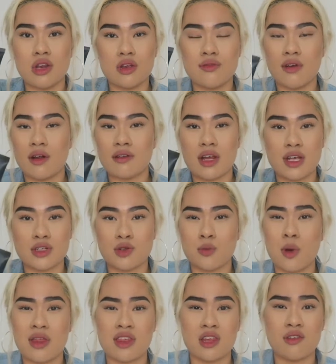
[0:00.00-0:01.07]
a new
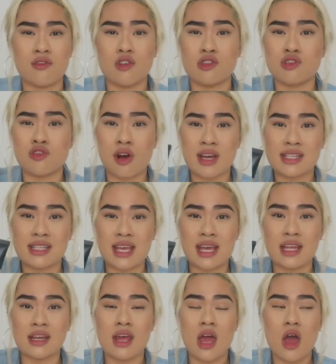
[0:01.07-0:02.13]
foundation, whether you've got dry
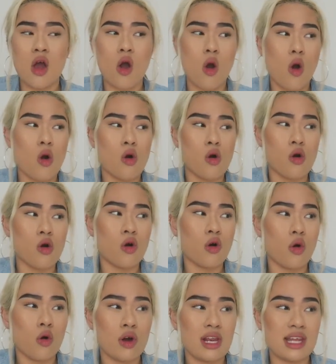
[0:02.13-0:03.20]
skin
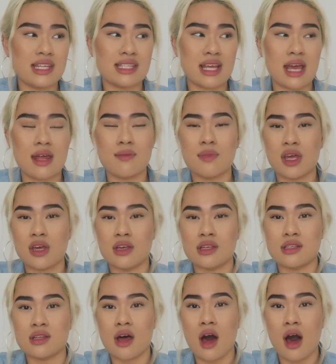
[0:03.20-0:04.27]
or oily skin,
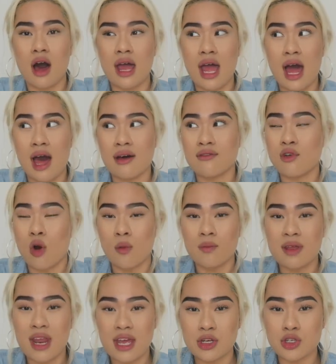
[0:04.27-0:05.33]
because I have
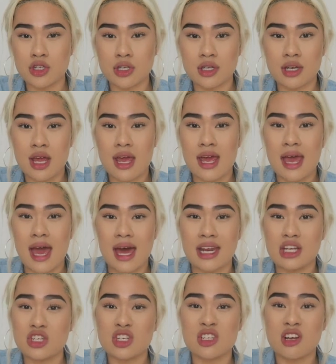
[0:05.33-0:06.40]
combination
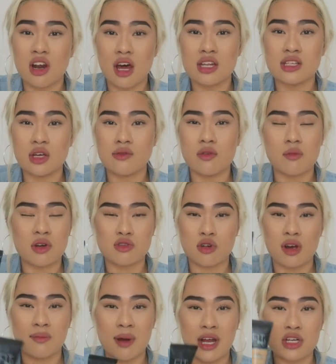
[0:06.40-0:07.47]
and it just glides over my
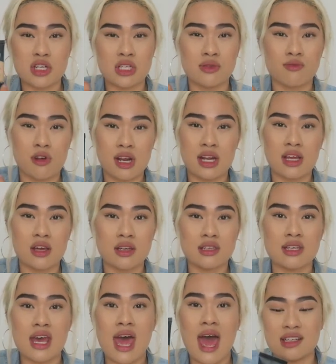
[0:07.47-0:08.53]
dry patches really
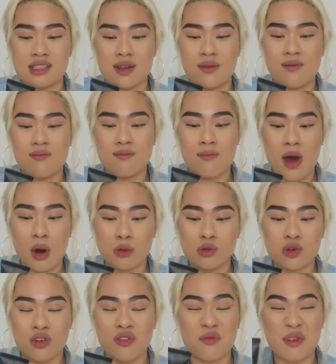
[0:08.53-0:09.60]
good. Doesn't
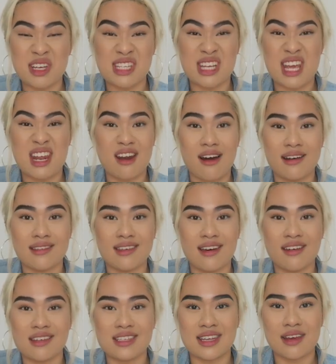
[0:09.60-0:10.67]
melt off my skin
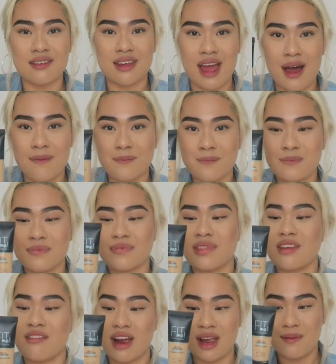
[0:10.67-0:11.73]
either, so yeah,
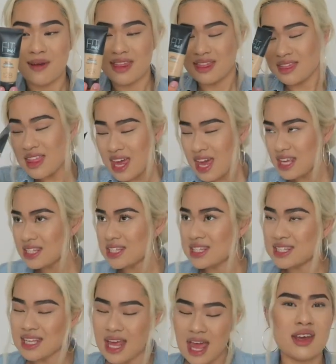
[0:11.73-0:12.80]
recommend this.
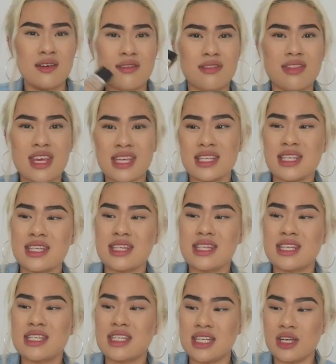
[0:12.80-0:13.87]
So this is
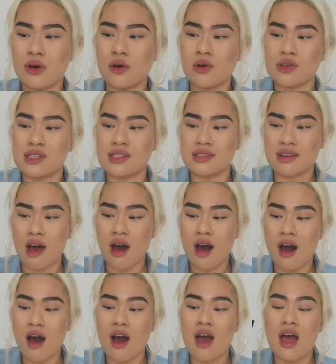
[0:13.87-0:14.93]
the Dior
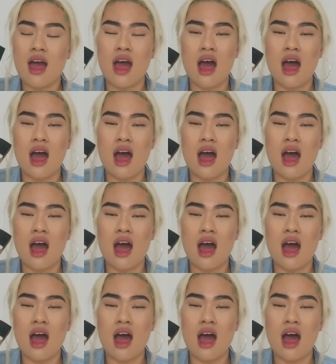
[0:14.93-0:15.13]
Star.